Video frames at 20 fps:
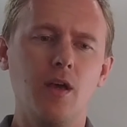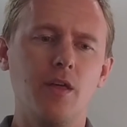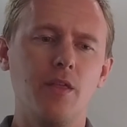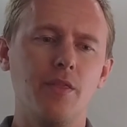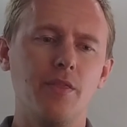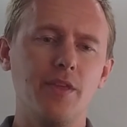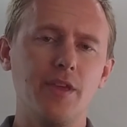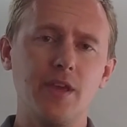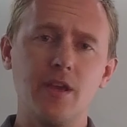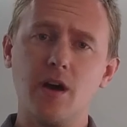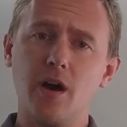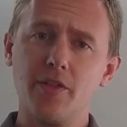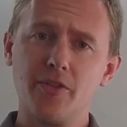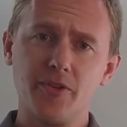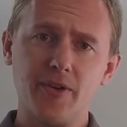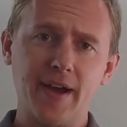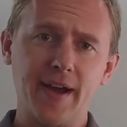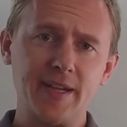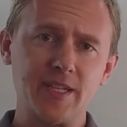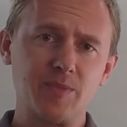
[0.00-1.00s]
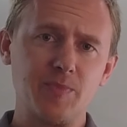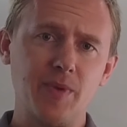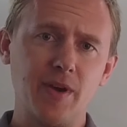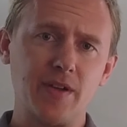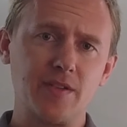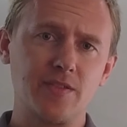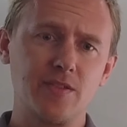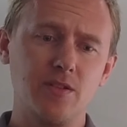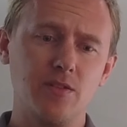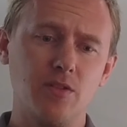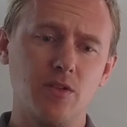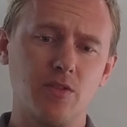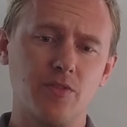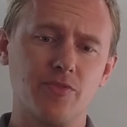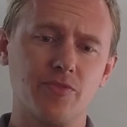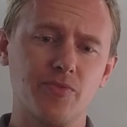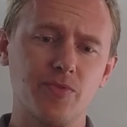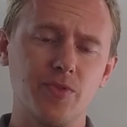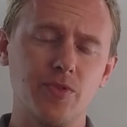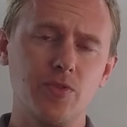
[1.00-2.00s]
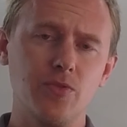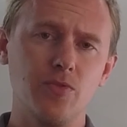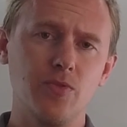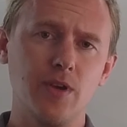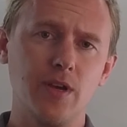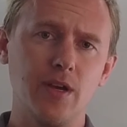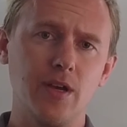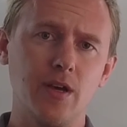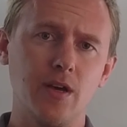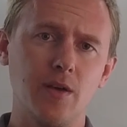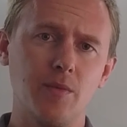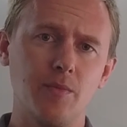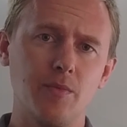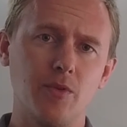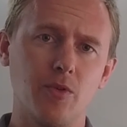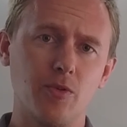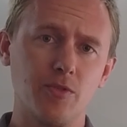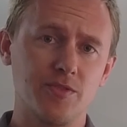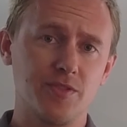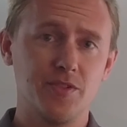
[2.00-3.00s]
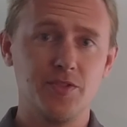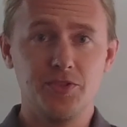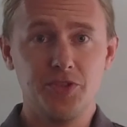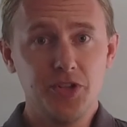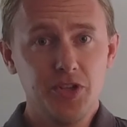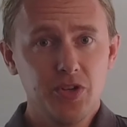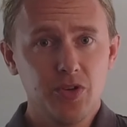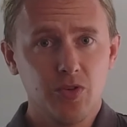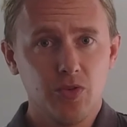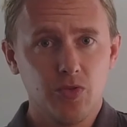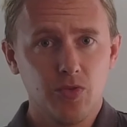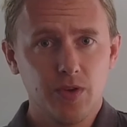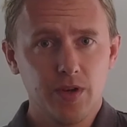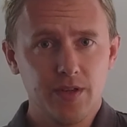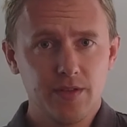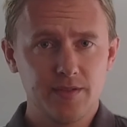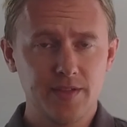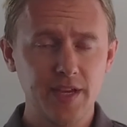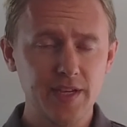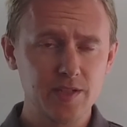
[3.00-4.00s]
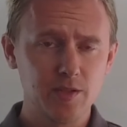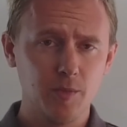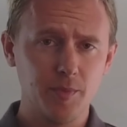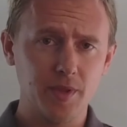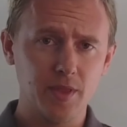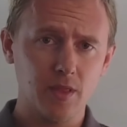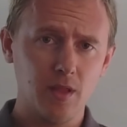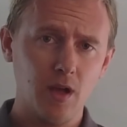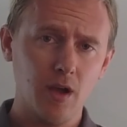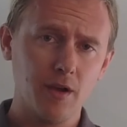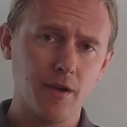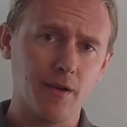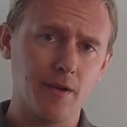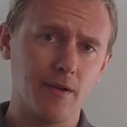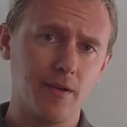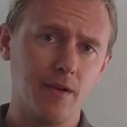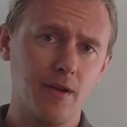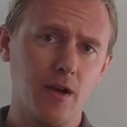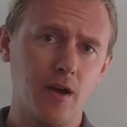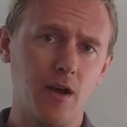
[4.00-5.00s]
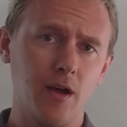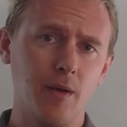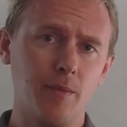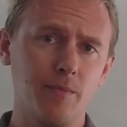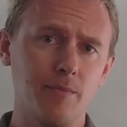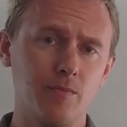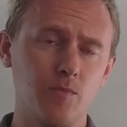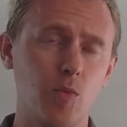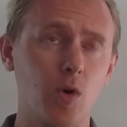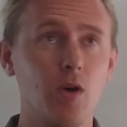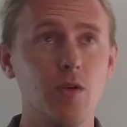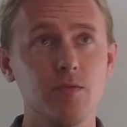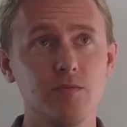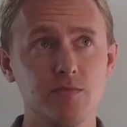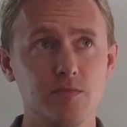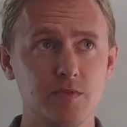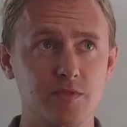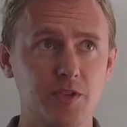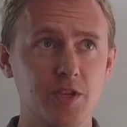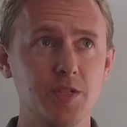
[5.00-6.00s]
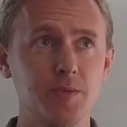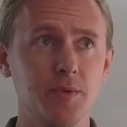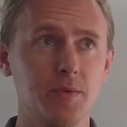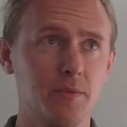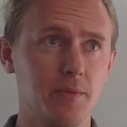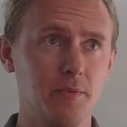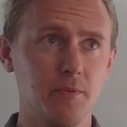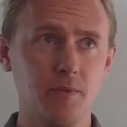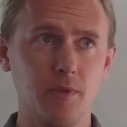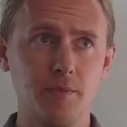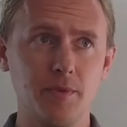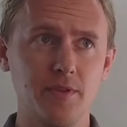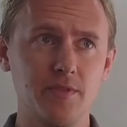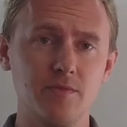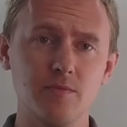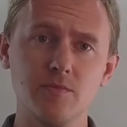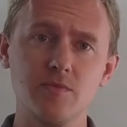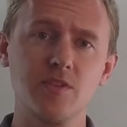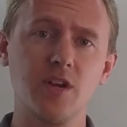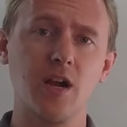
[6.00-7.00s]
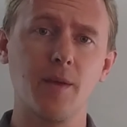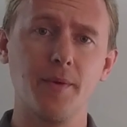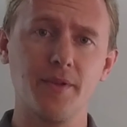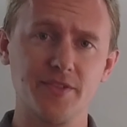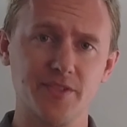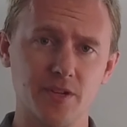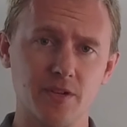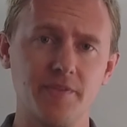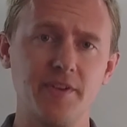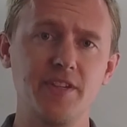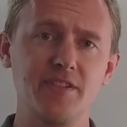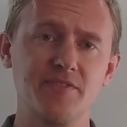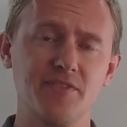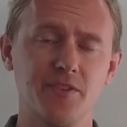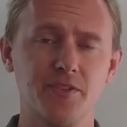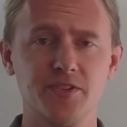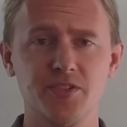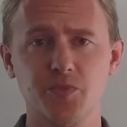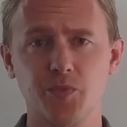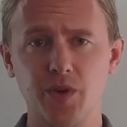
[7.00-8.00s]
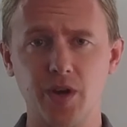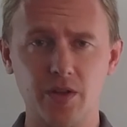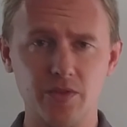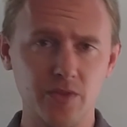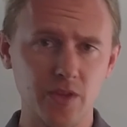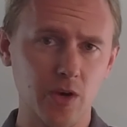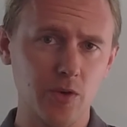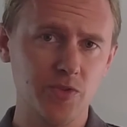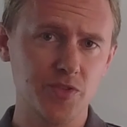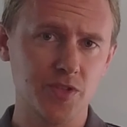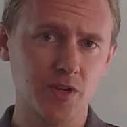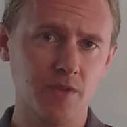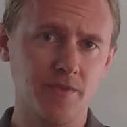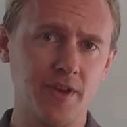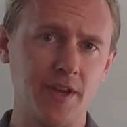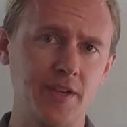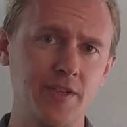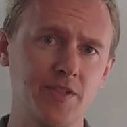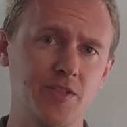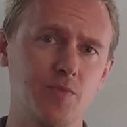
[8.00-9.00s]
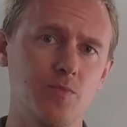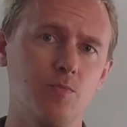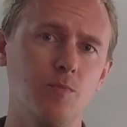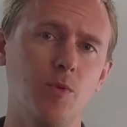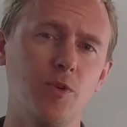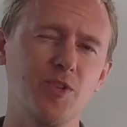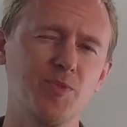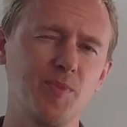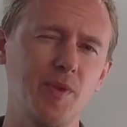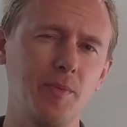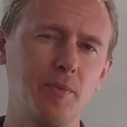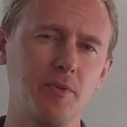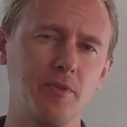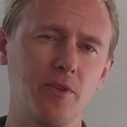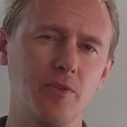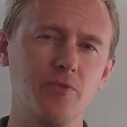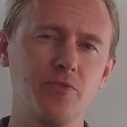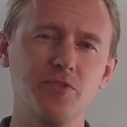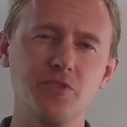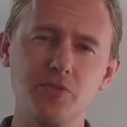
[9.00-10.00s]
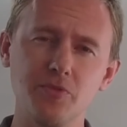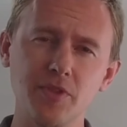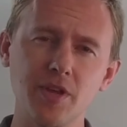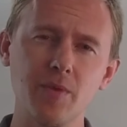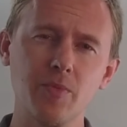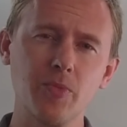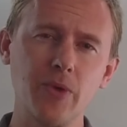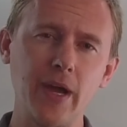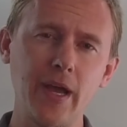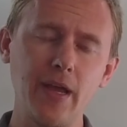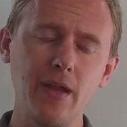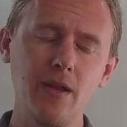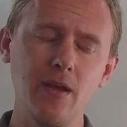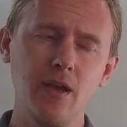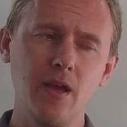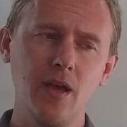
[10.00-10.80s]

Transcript: The other aspect to look through or to do, it takes a little bit longer. Let me talk about surveys first. We all know surveys, most people don't do them right.